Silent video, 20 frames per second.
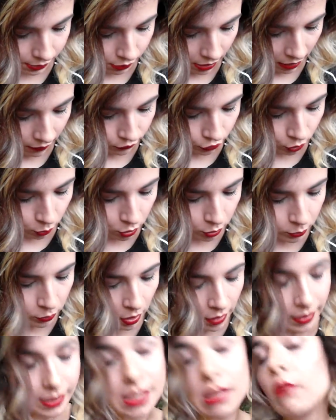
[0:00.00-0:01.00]
We have two more
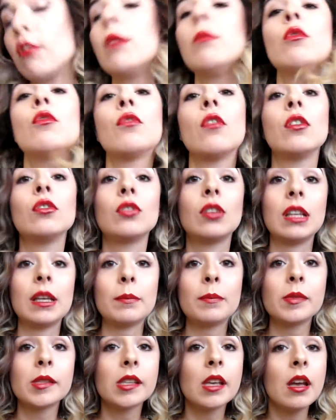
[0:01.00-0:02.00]
products and we move on to
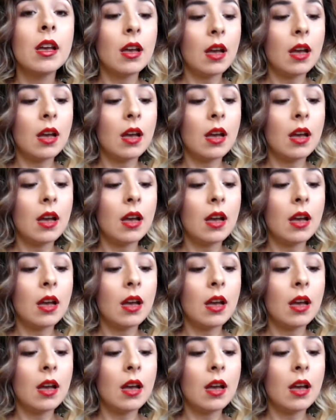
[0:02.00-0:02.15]
lips.